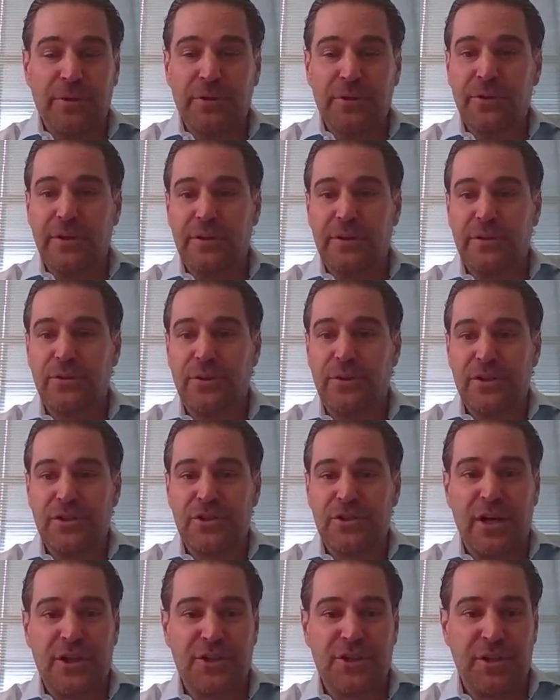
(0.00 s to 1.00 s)
building new
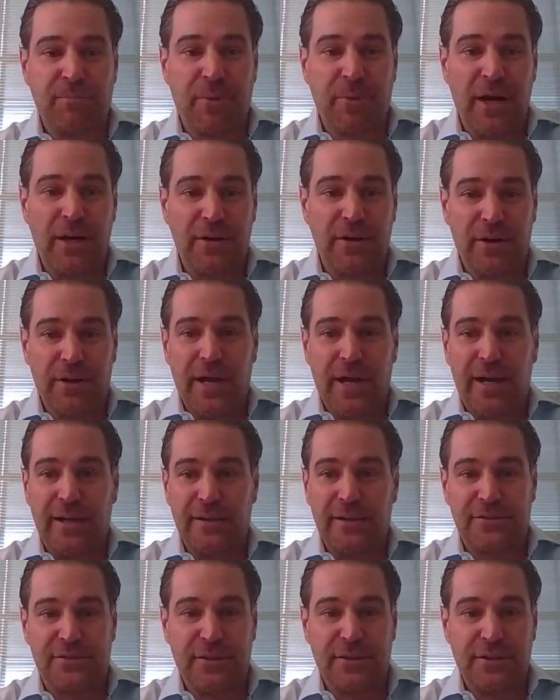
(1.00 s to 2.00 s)
construction prior to
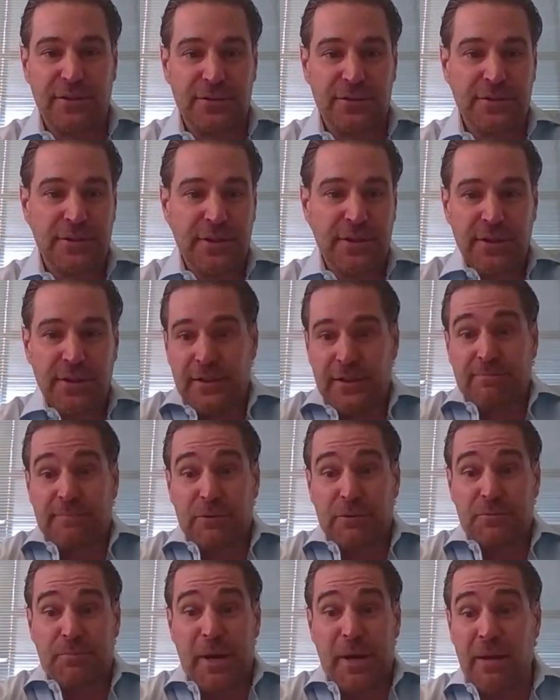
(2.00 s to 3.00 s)
that. So I
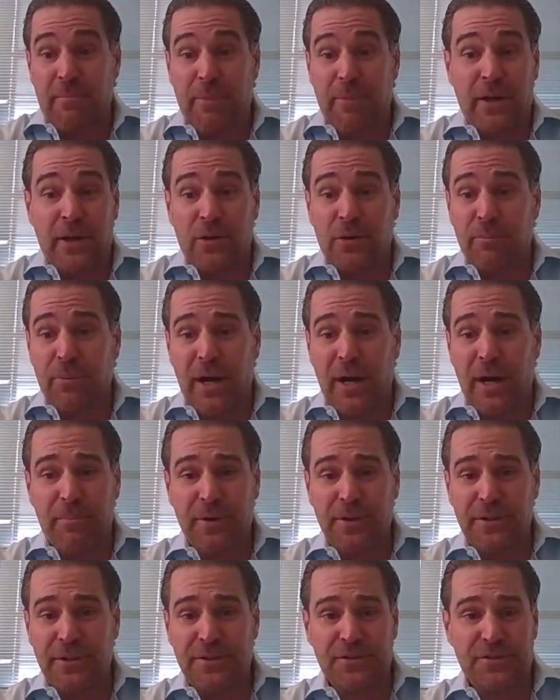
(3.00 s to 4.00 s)
was buying bank owned
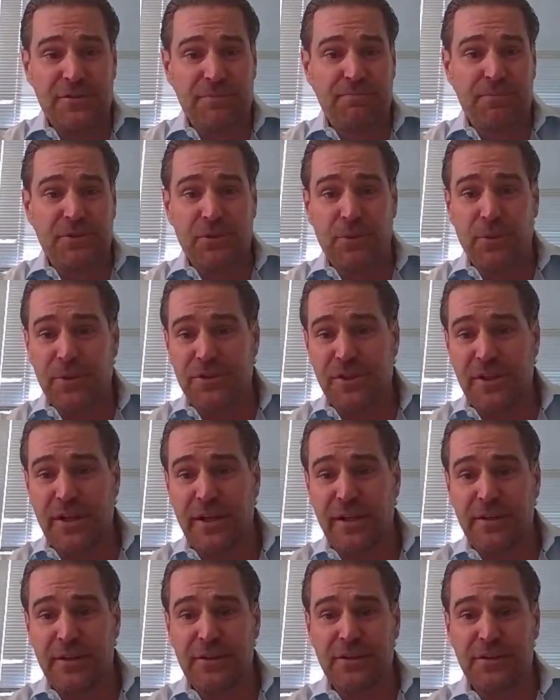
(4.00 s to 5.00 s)
properties, short
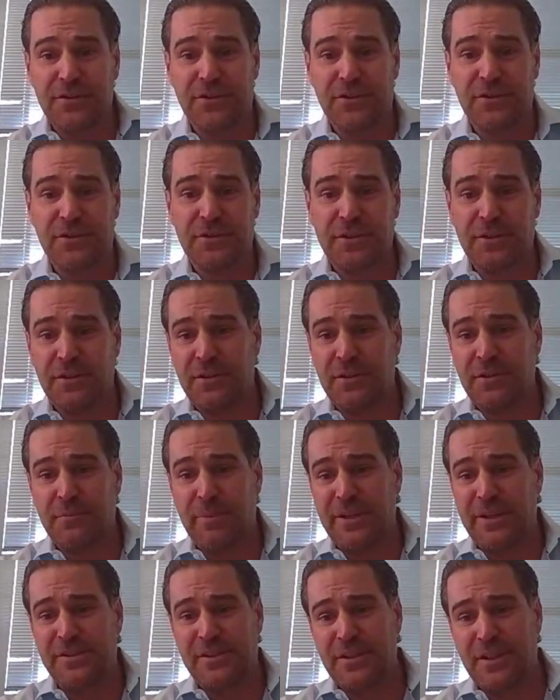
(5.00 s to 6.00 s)
sales, you know,
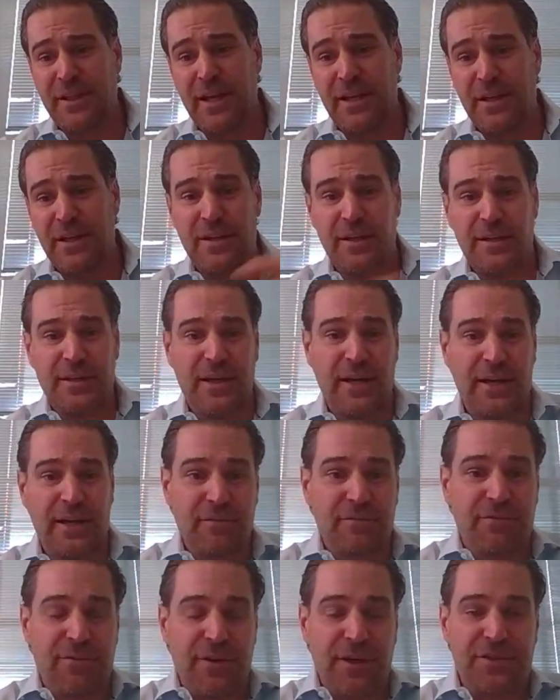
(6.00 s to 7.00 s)
basically anything that I
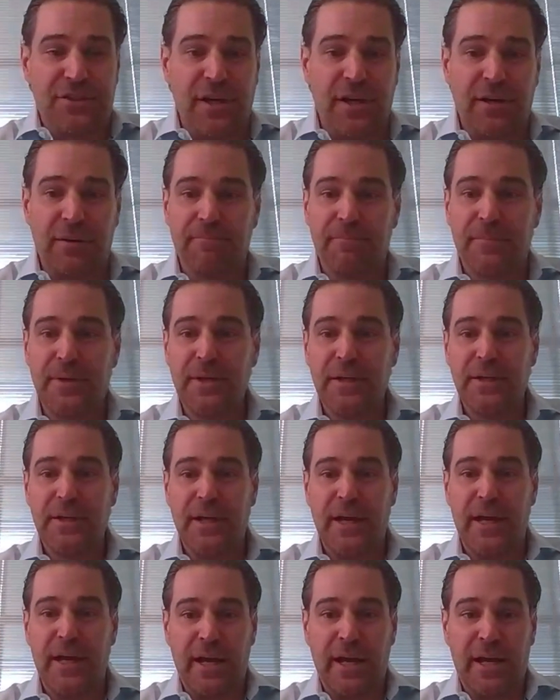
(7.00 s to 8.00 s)
could fix up
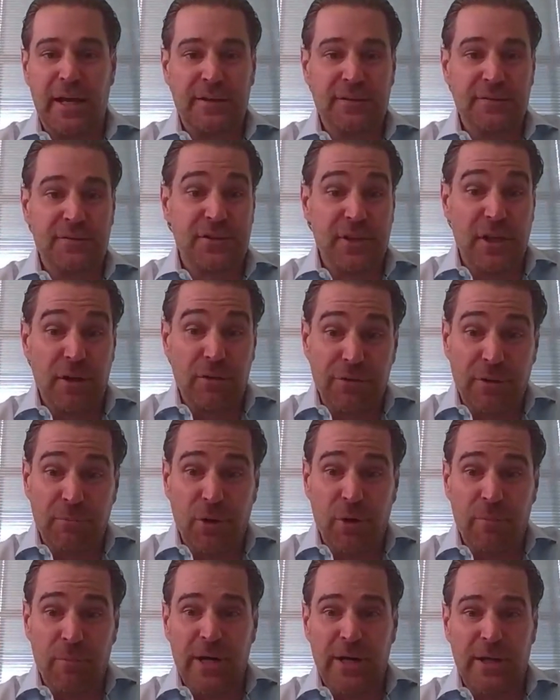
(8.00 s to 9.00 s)
and sell for
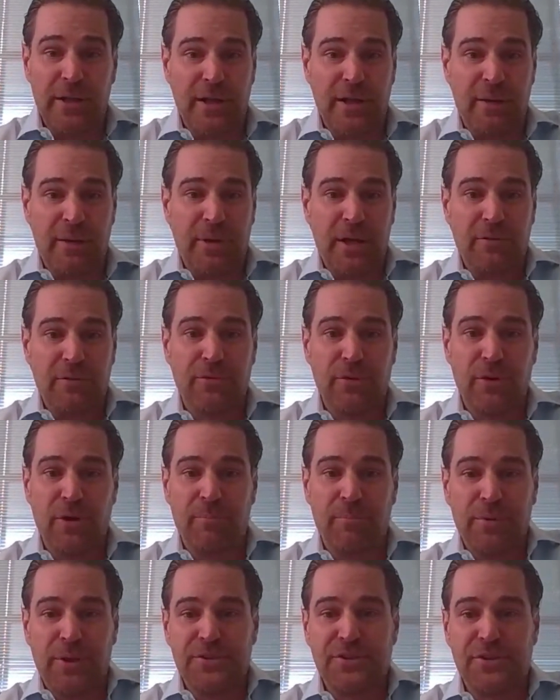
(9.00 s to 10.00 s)
more money than I paid for it,
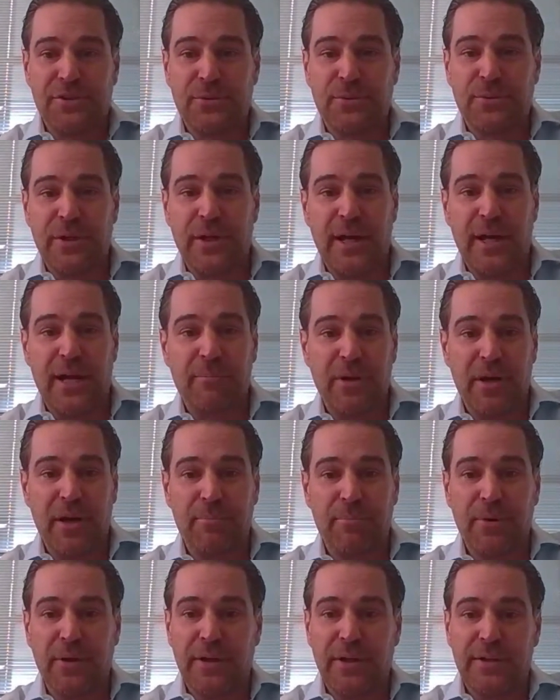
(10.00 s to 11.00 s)
plus the rehab that I
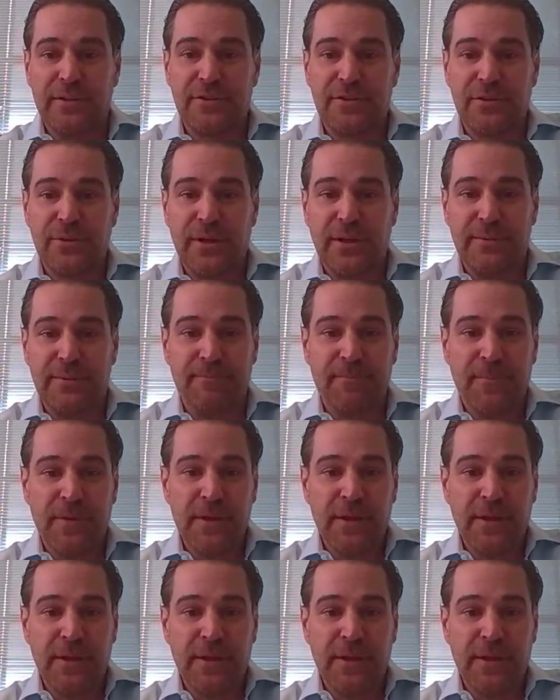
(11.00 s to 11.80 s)
put into it.